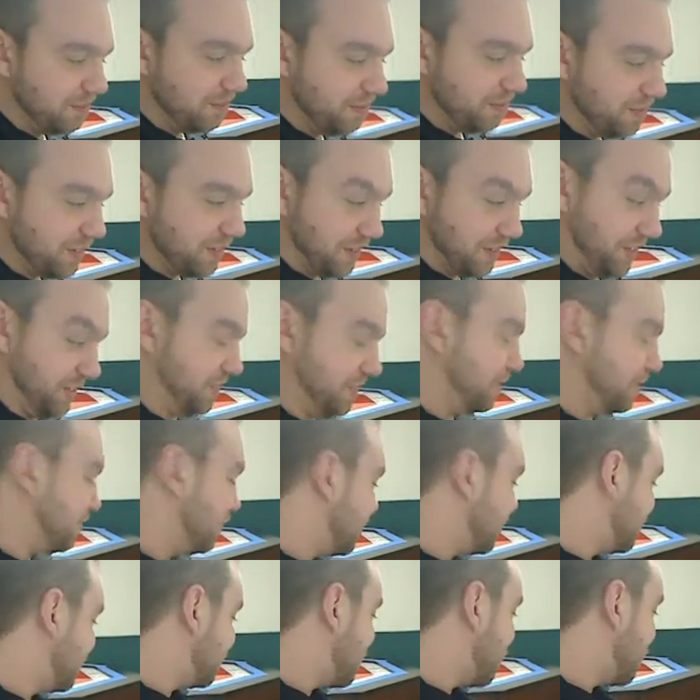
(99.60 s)
because he's a
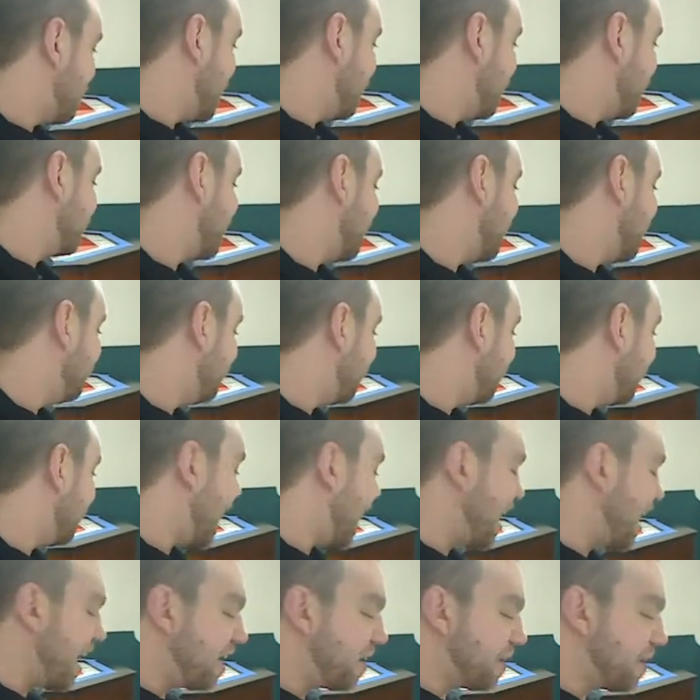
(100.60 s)
very smart mouse.
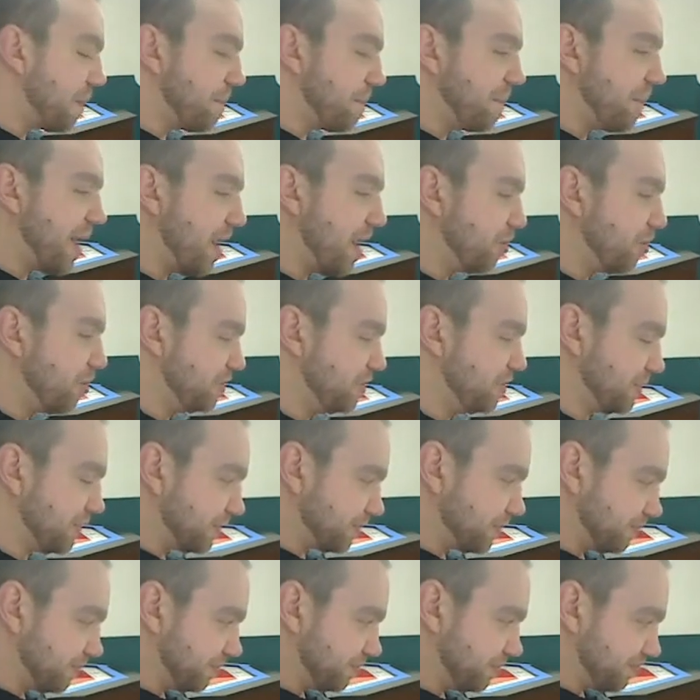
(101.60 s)
I had a mouse
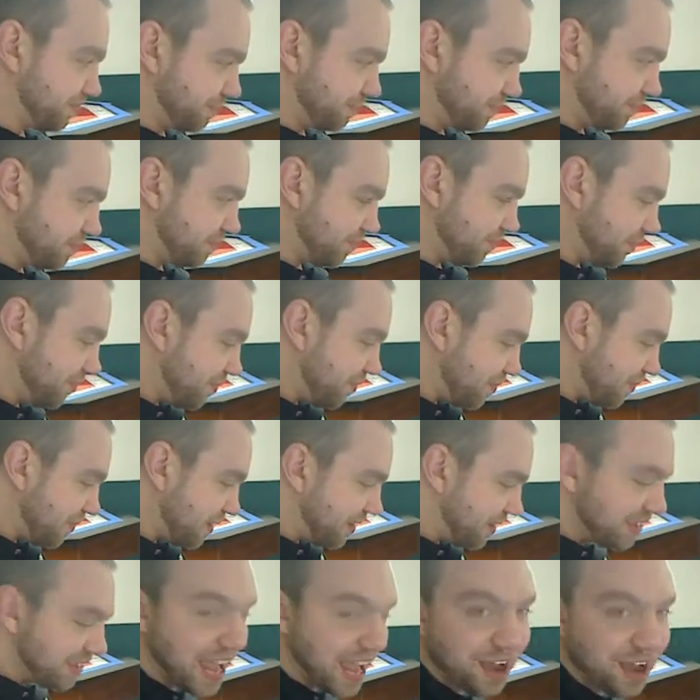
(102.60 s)

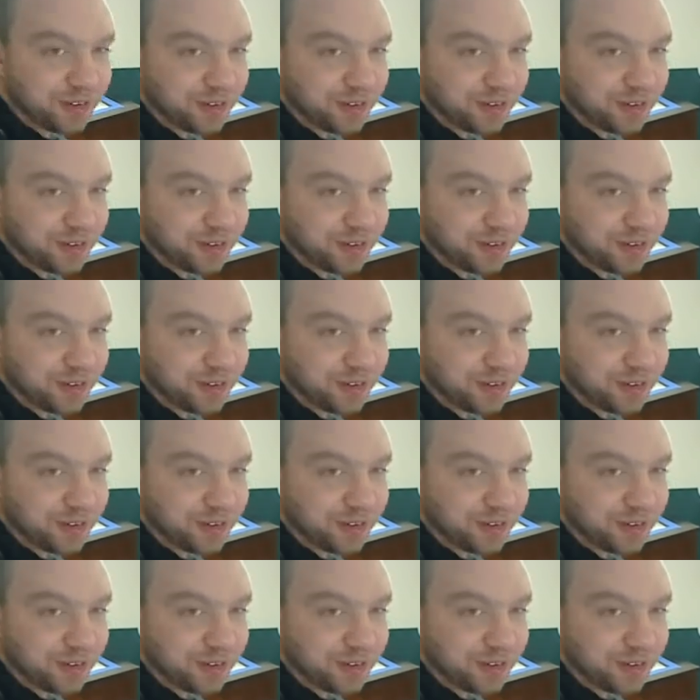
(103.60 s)
down